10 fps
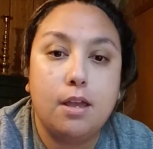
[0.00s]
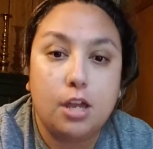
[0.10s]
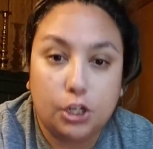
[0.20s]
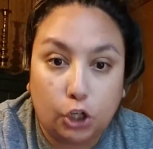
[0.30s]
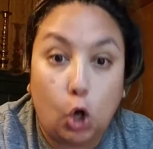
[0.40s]

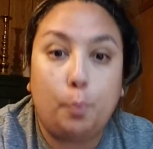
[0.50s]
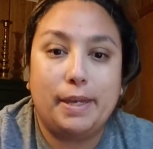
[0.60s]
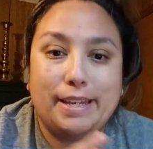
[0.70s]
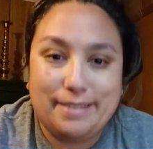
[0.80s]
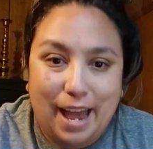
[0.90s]
You're
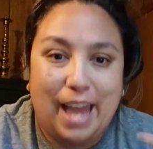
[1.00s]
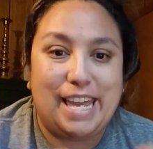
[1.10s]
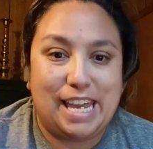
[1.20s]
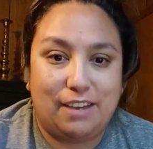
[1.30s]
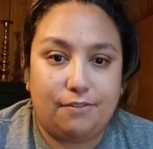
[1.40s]
opiate
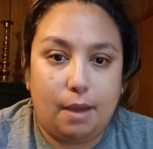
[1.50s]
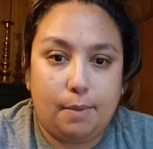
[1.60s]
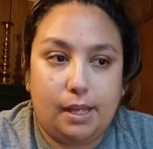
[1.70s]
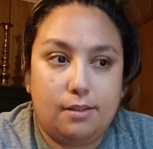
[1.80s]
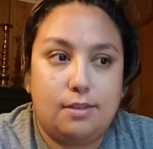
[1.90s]
naive. That
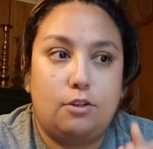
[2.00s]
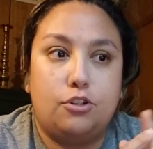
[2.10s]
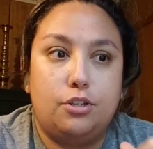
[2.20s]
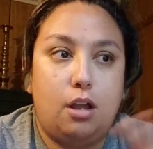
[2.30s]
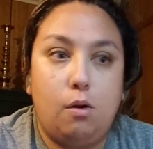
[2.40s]
means there's
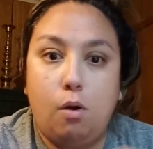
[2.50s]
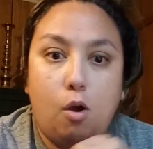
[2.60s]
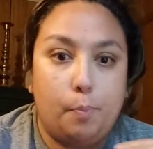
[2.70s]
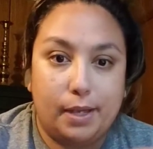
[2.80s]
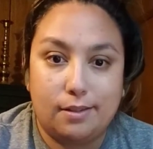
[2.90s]
no
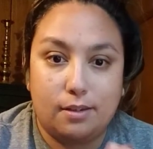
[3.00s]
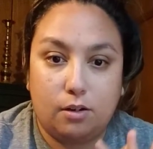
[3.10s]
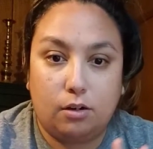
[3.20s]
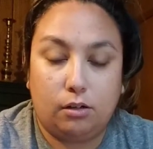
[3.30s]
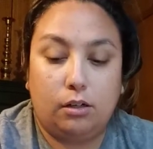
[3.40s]
opiates in
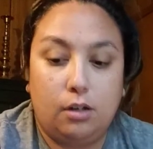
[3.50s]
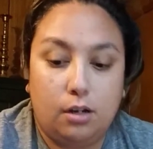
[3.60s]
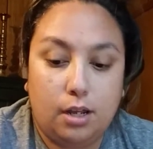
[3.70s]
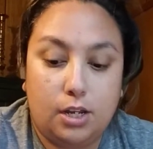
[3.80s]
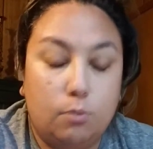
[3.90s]
your
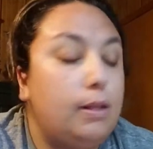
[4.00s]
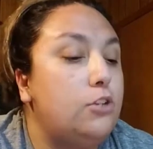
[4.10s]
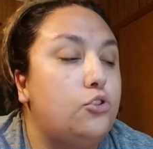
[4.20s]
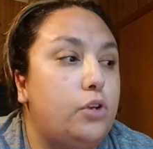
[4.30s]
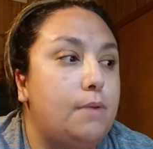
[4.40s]

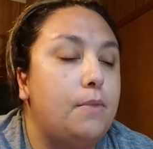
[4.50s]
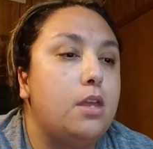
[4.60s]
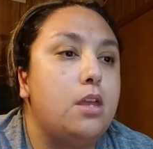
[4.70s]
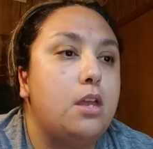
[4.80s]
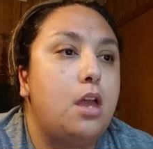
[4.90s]
bloodstream,
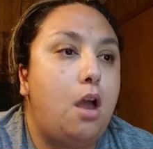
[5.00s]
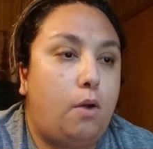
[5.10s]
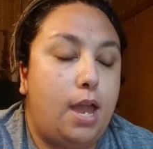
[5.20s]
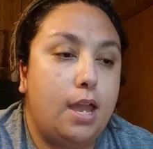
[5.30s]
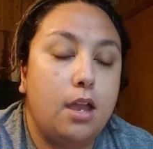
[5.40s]

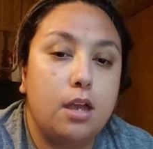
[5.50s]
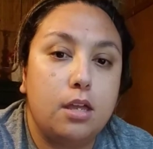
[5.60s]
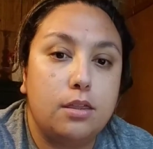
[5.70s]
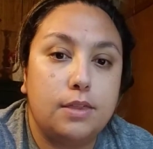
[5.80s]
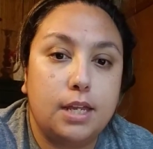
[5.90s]
okay?
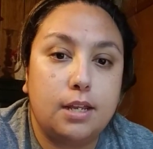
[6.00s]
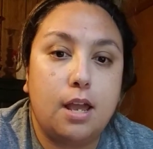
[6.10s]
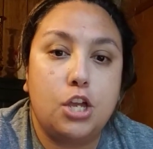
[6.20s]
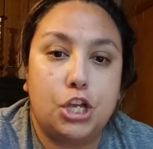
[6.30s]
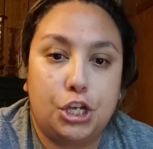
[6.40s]
Then
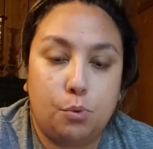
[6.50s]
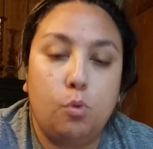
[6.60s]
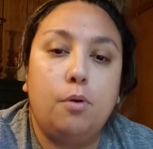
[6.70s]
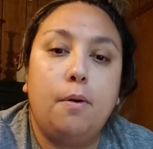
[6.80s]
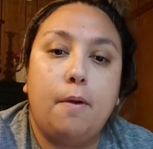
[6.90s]
you
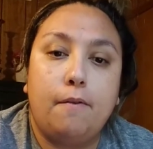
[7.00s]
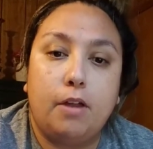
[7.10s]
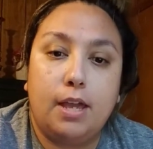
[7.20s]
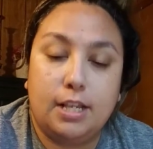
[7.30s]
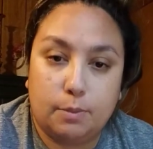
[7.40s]
will
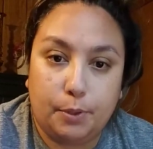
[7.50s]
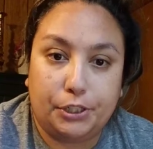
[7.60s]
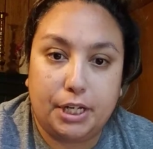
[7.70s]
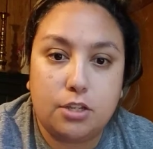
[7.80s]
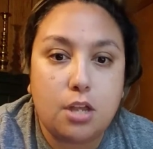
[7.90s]

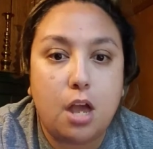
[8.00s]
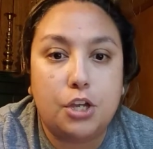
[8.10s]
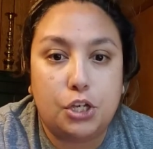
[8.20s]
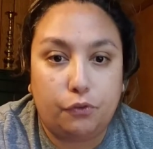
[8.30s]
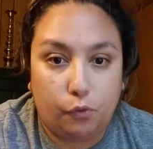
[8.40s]
experience a
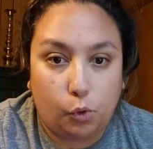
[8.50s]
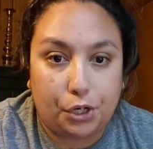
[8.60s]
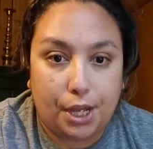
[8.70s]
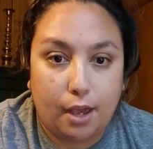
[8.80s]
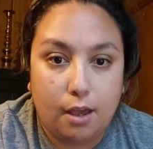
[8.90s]

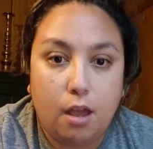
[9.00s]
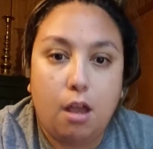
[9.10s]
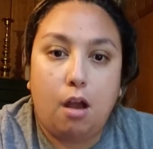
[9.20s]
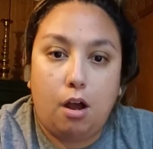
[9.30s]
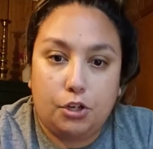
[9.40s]
euphoria
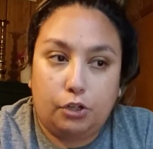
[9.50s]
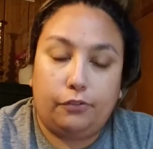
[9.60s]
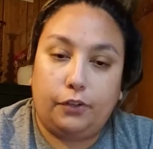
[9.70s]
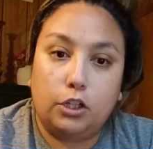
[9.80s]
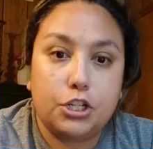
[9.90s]
on your
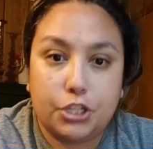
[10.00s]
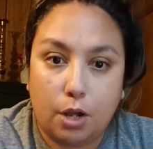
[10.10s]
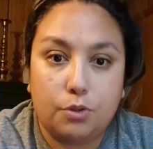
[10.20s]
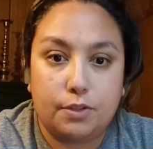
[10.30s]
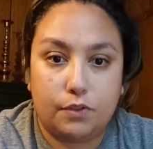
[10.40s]
first
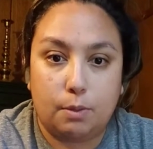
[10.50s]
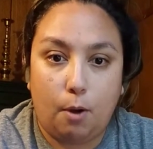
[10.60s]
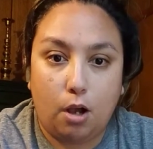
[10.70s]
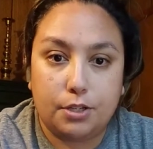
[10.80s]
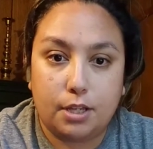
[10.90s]
dose of
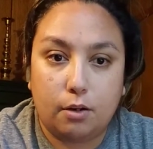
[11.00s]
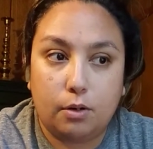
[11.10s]
Suboxone.